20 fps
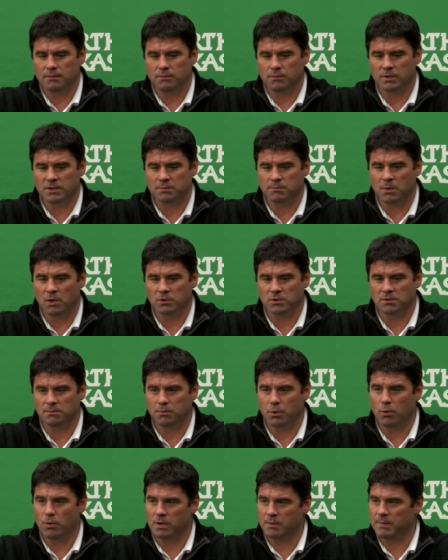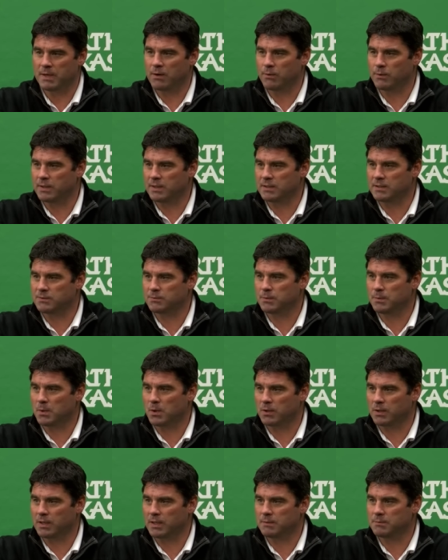what's most important about winning this
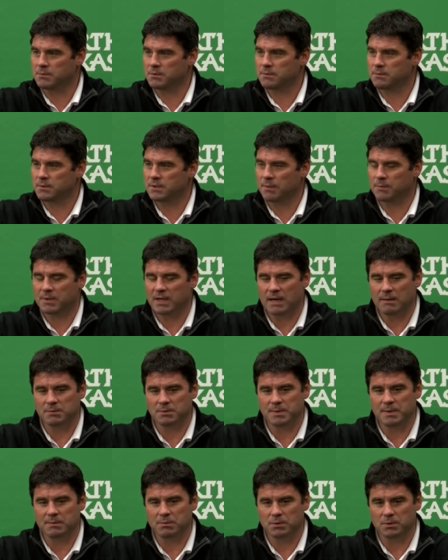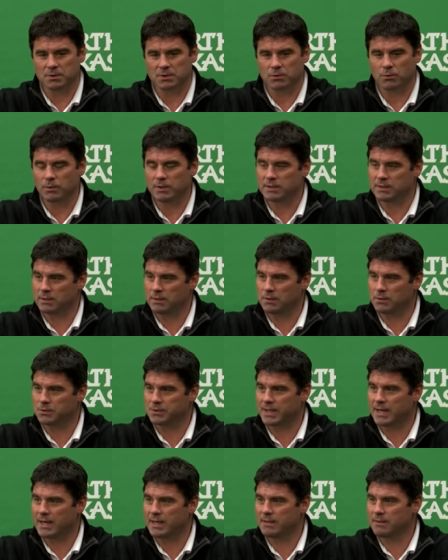football game? Sometimes people will squeeze a little
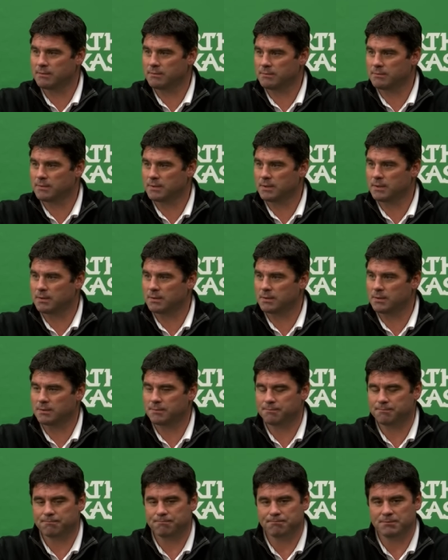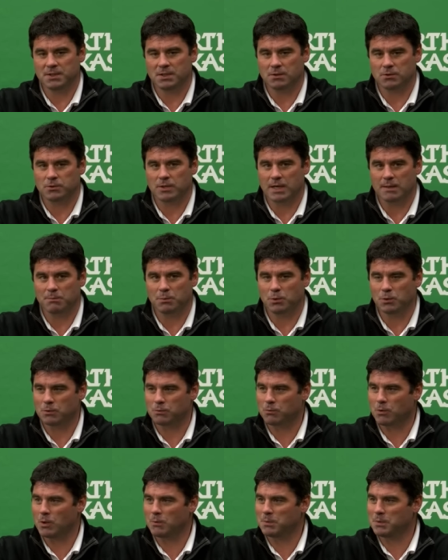tight, uh, you know, try to pull the
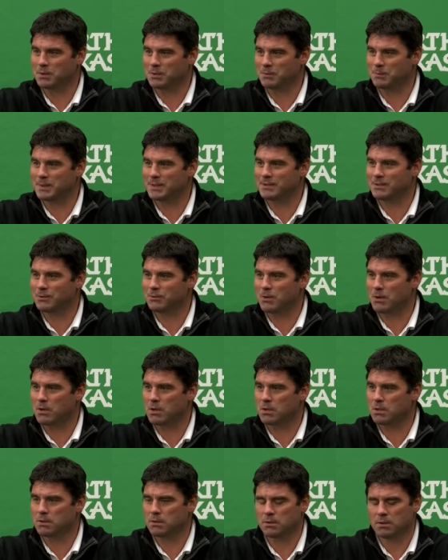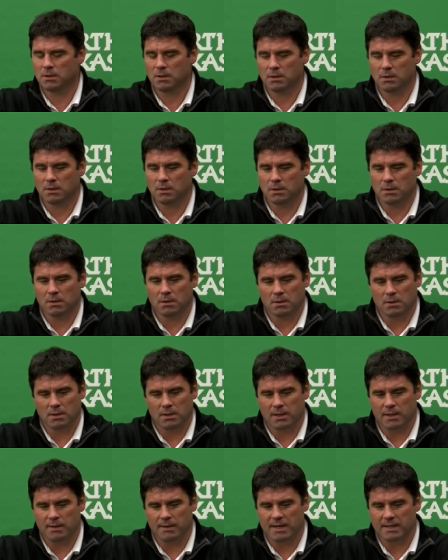rope a little bit too hard,
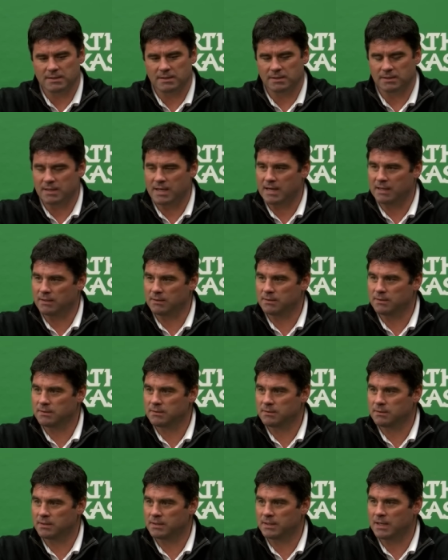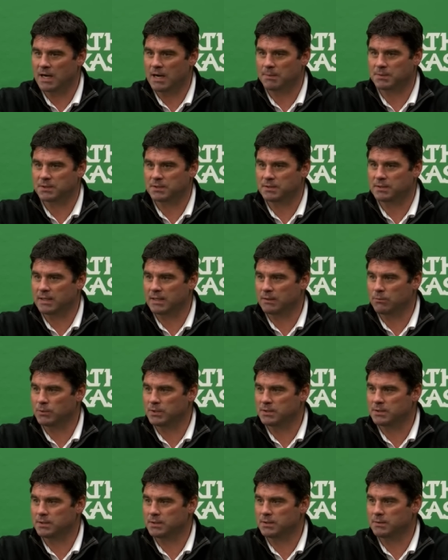and that's exactly the opposite thing
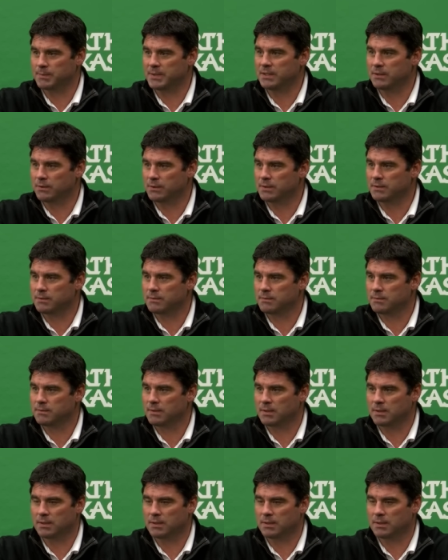we should be doing.